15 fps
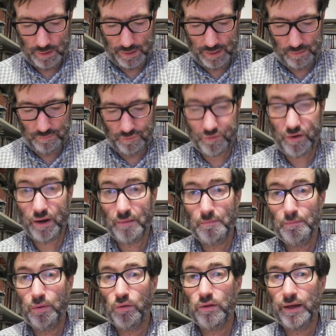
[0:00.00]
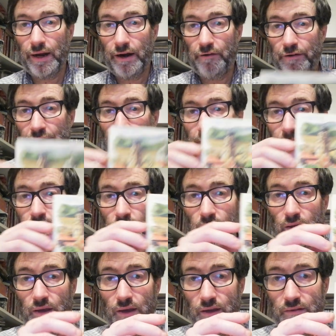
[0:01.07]
came from Bulgaria.
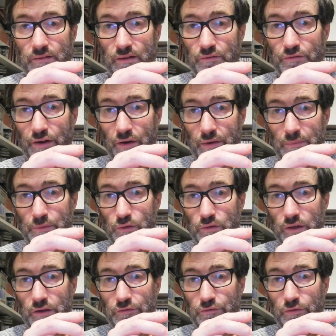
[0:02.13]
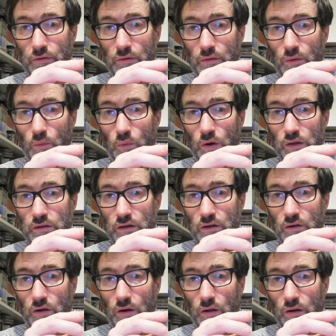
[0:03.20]
It's a very beautiful
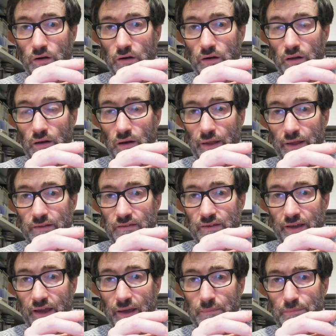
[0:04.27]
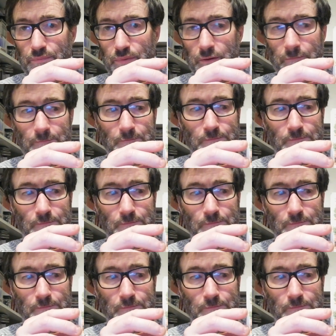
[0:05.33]
watercolor landscape,